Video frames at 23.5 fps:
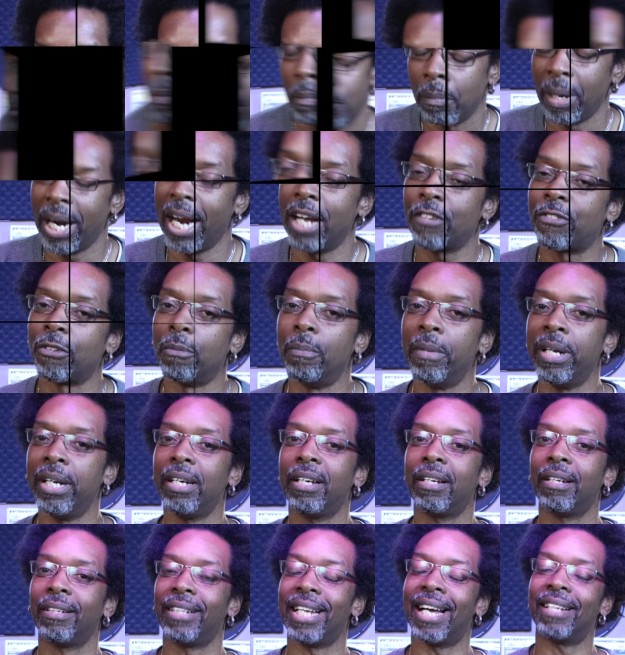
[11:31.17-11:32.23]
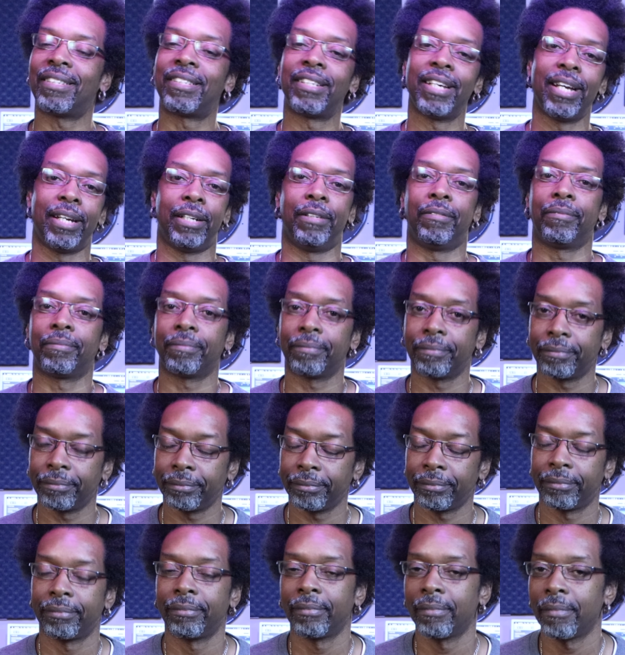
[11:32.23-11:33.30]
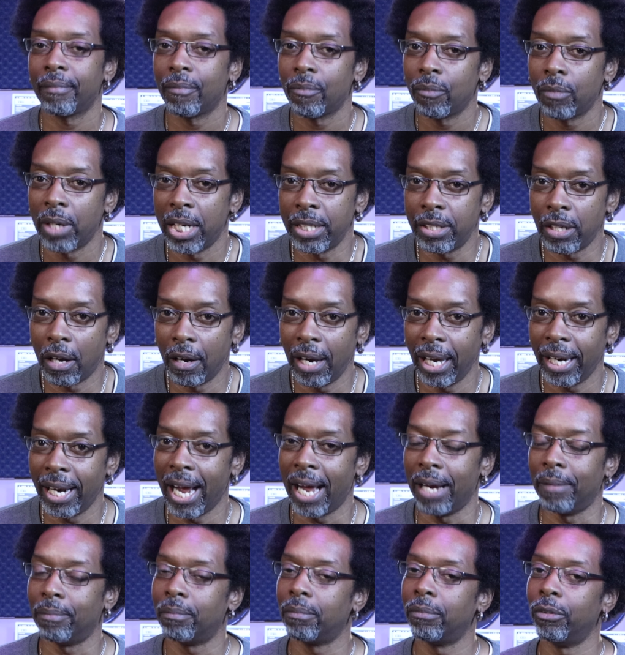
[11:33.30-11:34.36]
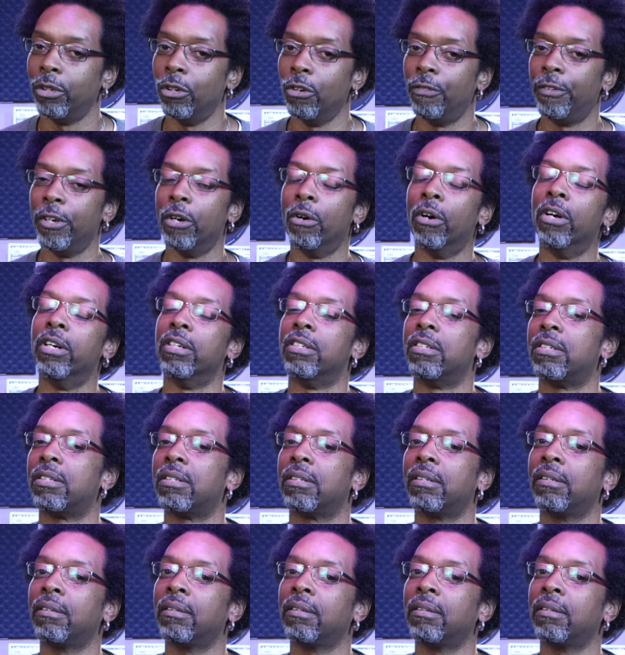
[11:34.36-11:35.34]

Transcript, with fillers: But as for me, that's it. That's all I got. New viewers,